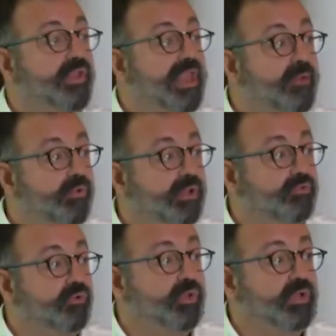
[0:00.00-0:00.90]
the
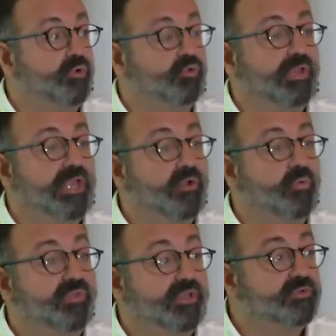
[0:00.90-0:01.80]
laboratory could link
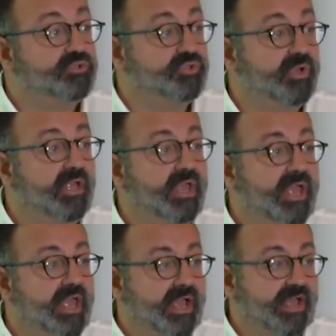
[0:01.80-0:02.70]
with industry,
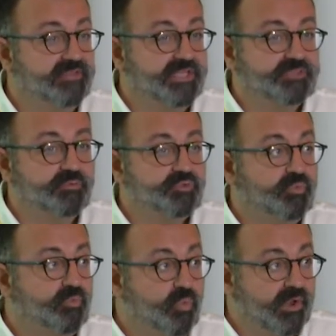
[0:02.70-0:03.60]
and this was
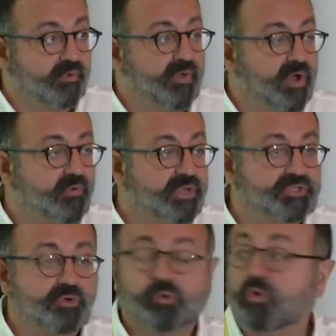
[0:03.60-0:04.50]
with one of our
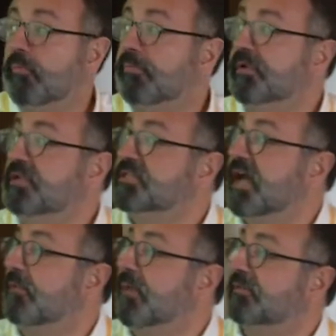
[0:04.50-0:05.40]
regional companies,
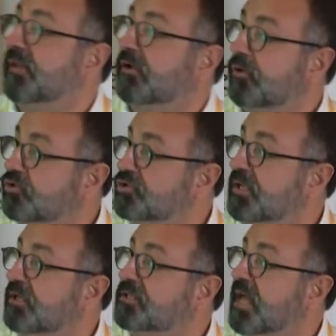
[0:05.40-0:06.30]
Almac
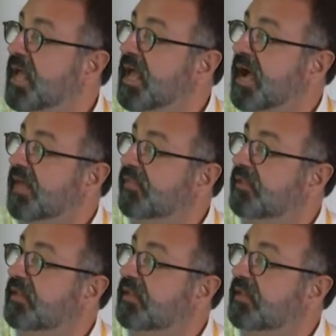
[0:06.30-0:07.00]
Diagnostics, and the